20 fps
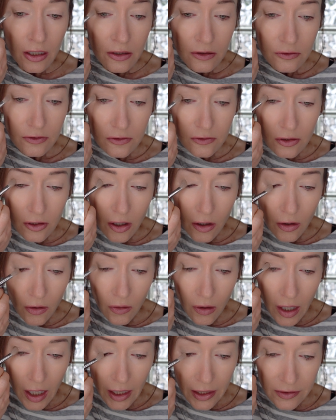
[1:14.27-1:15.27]

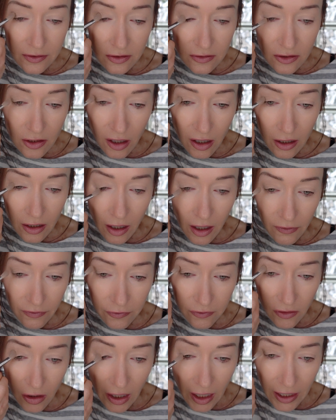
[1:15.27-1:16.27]
so I start
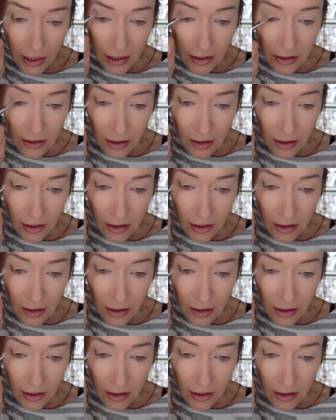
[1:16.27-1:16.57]
off light